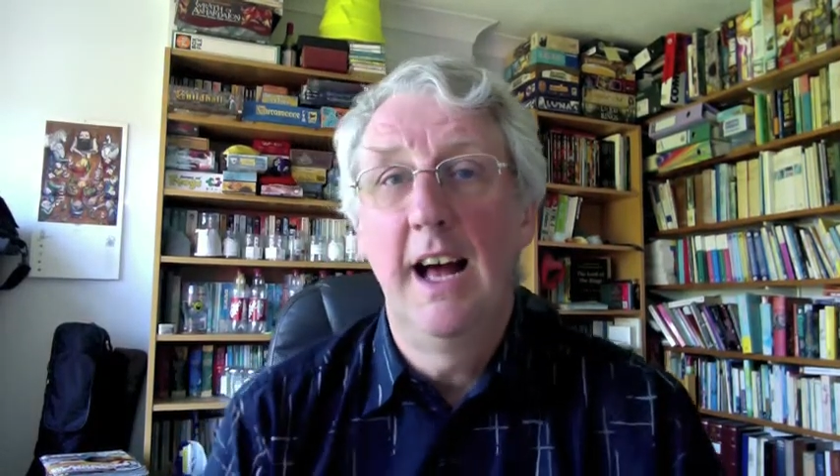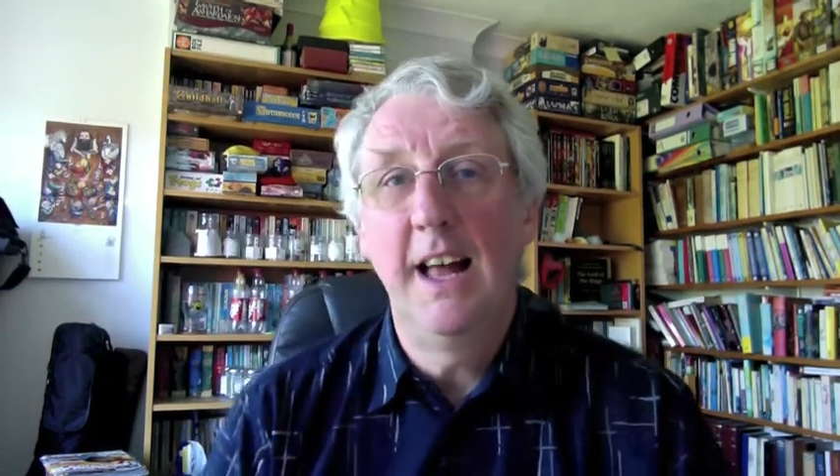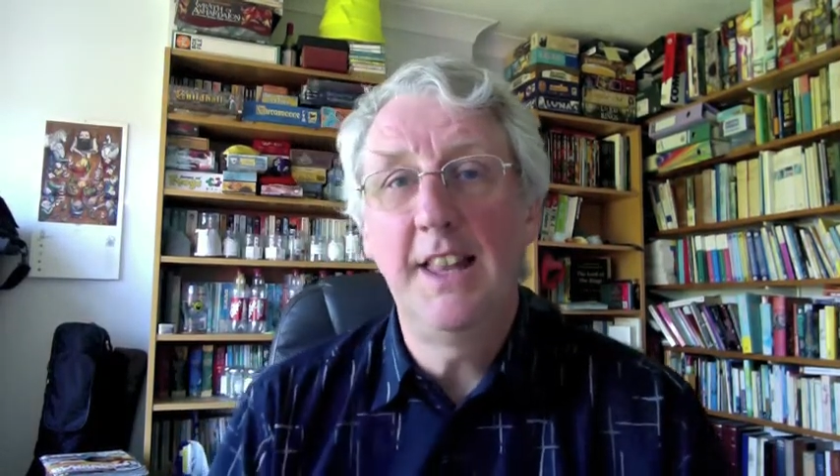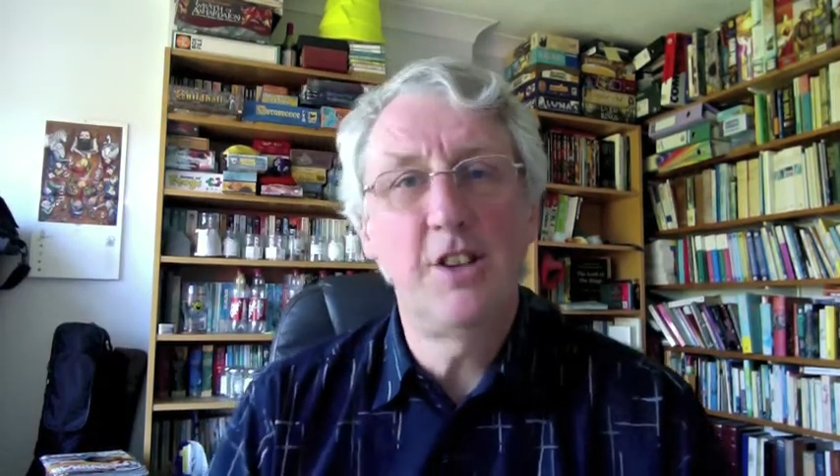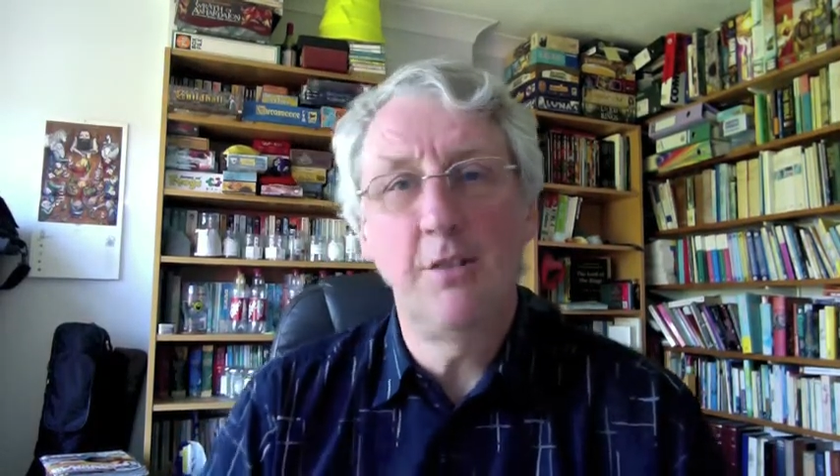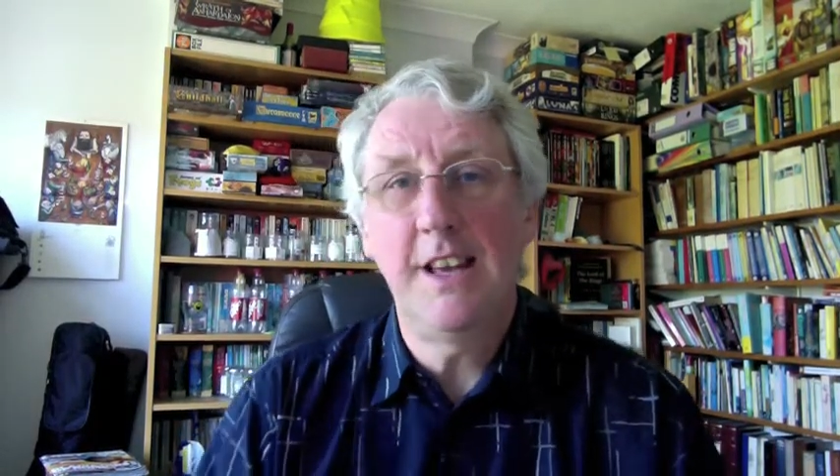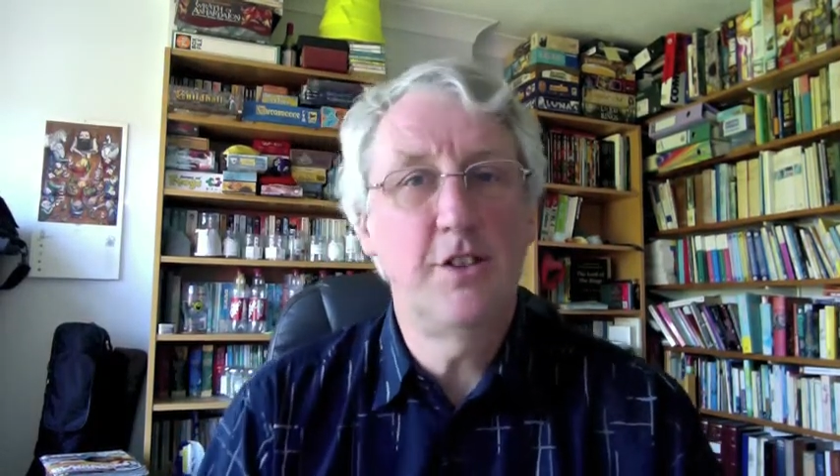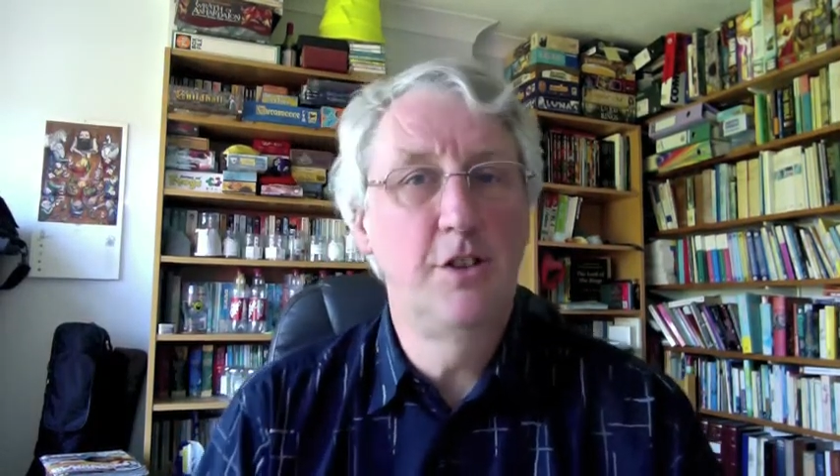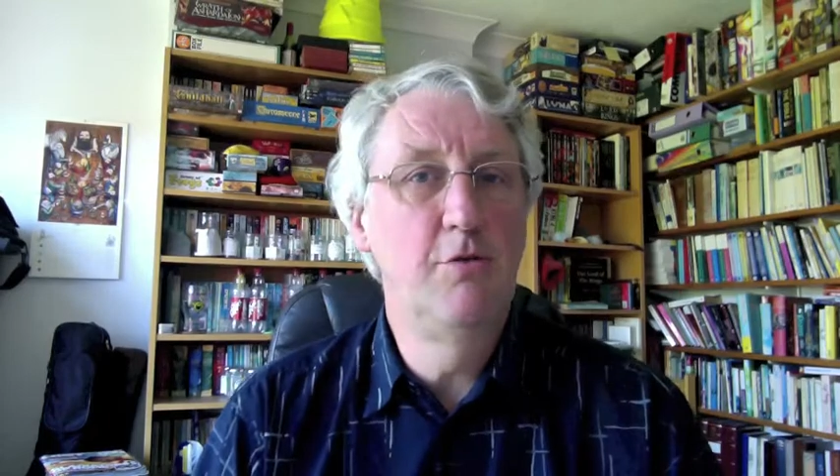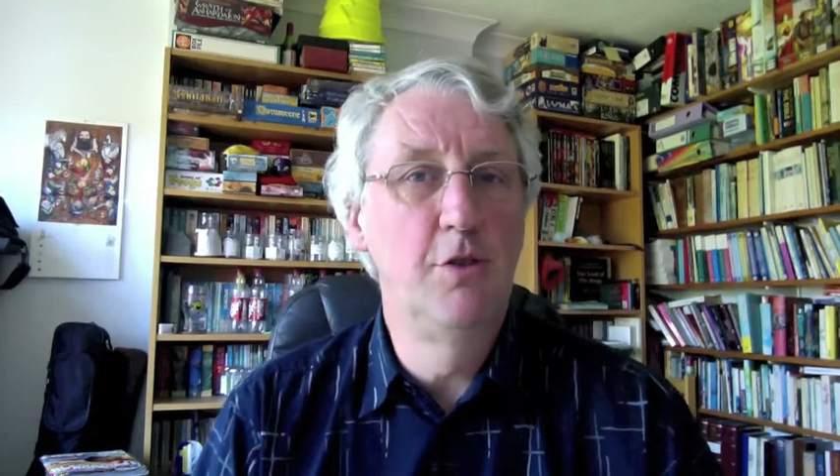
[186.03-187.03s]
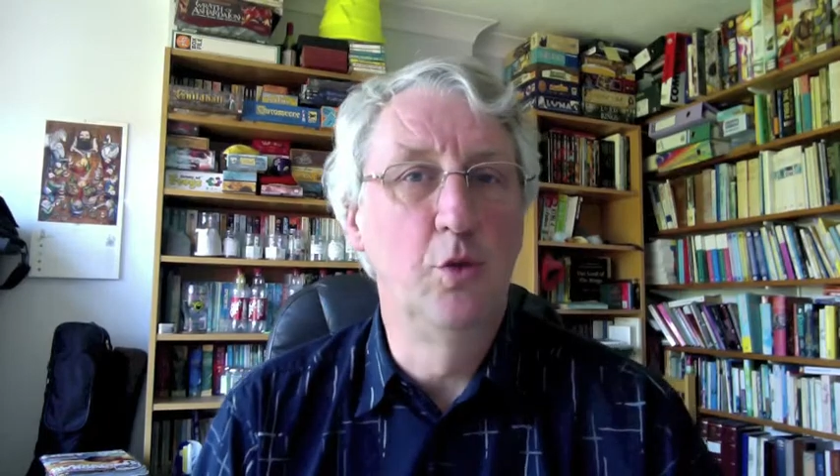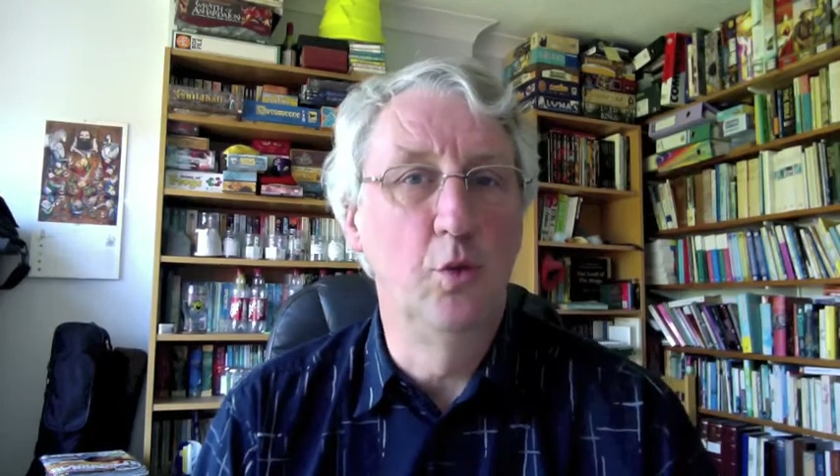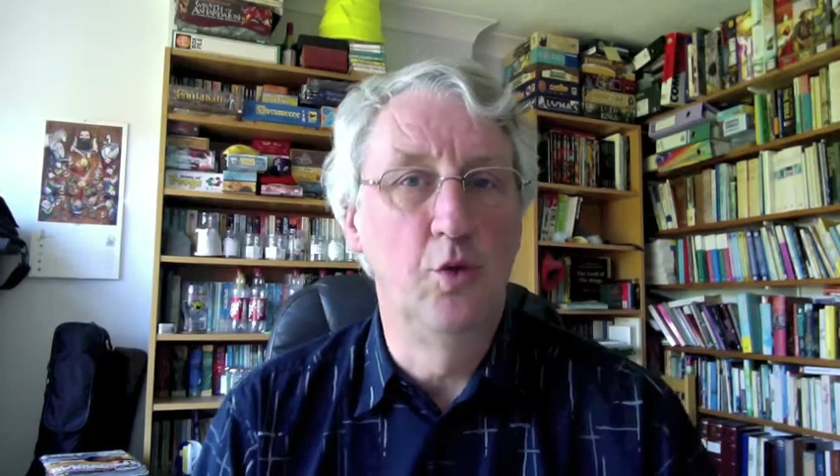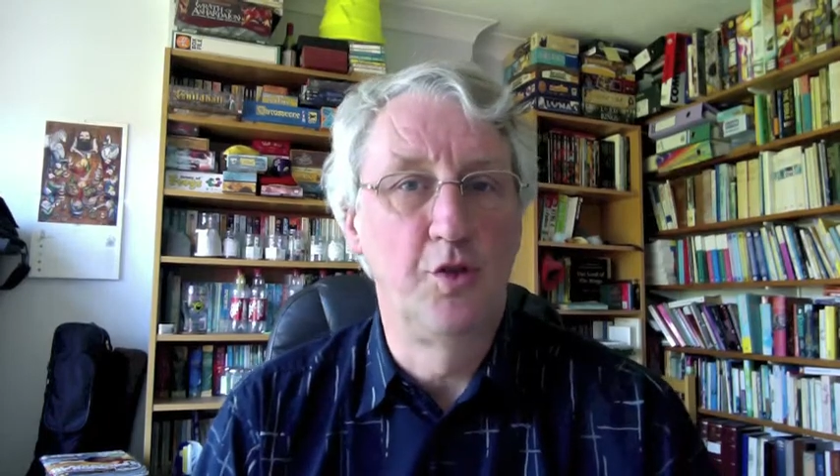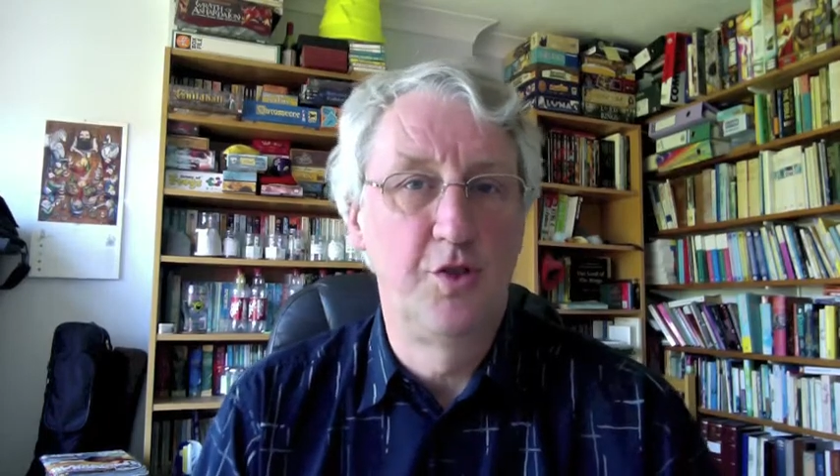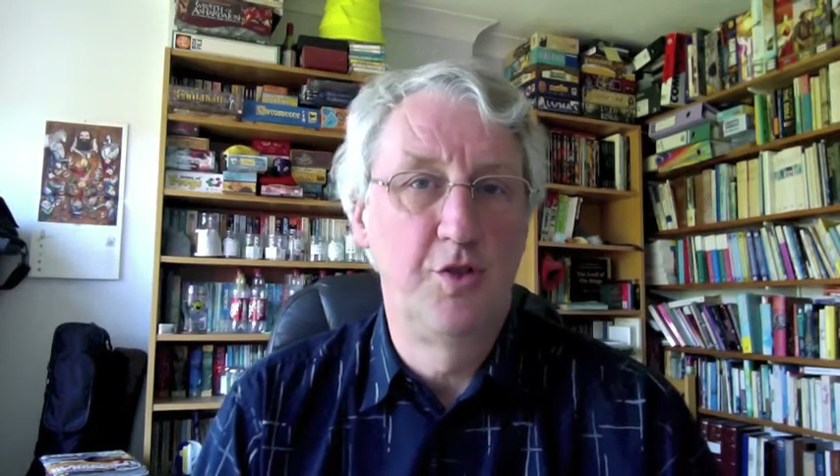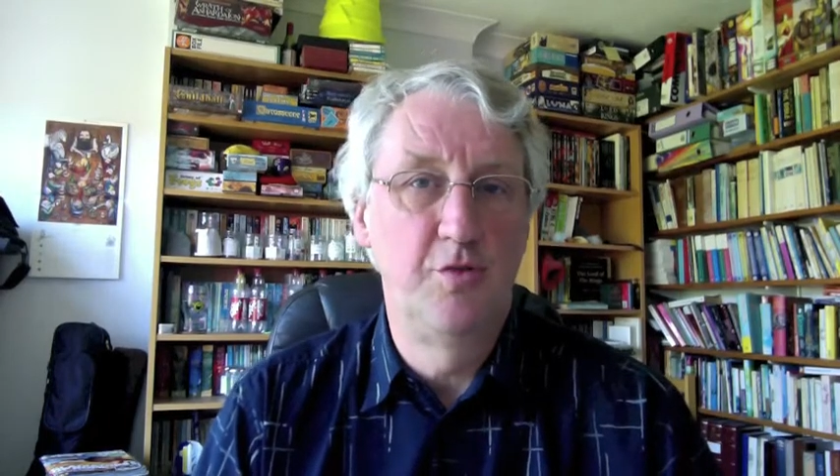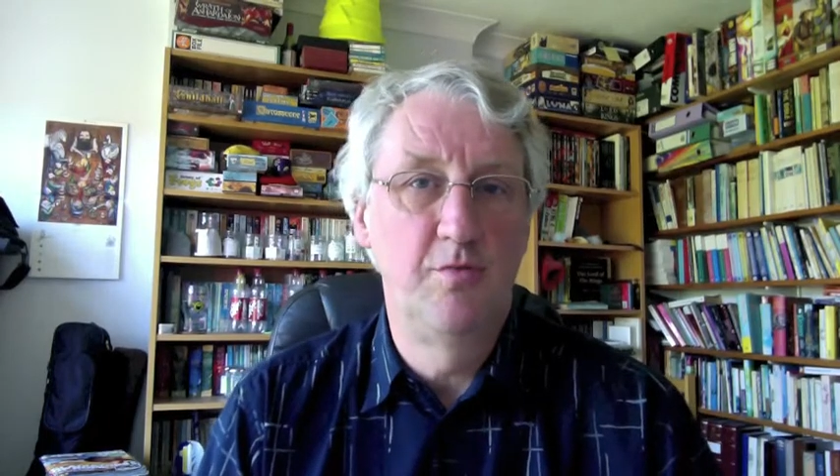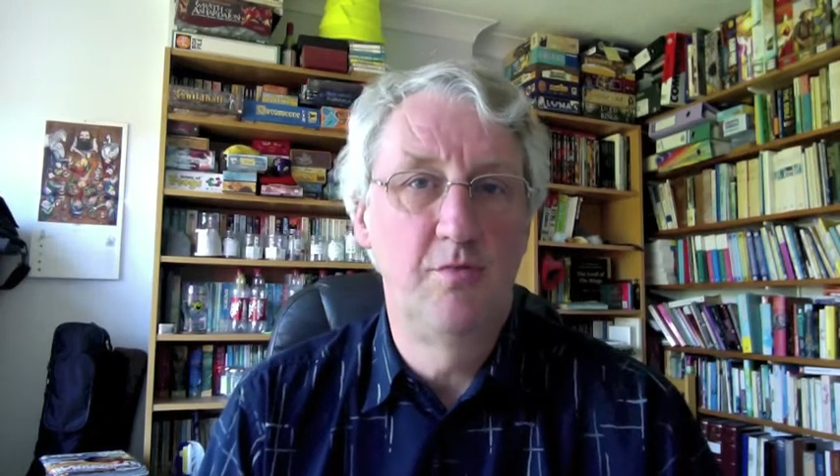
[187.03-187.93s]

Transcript: And this only has 2 rules.